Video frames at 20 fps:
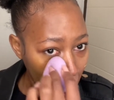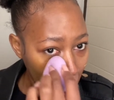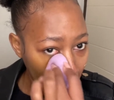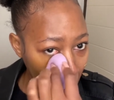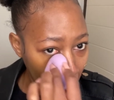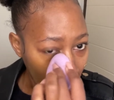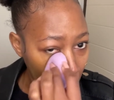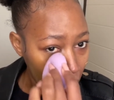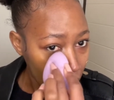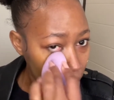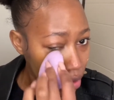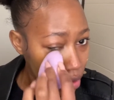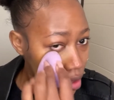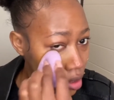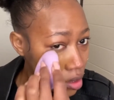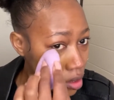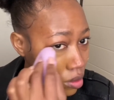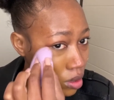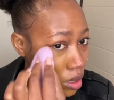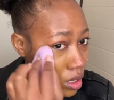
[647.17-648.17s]
I have to
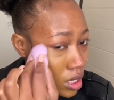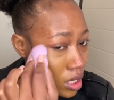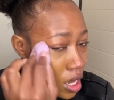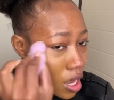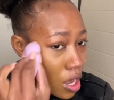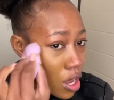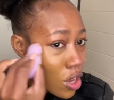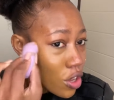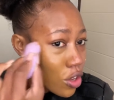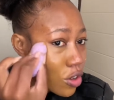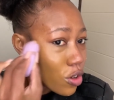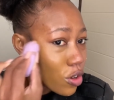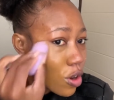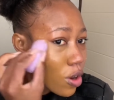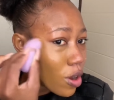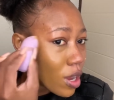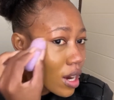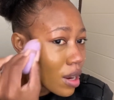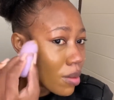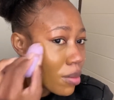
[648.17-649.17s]
do it. You know
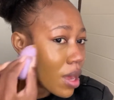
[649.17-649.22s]
what I'm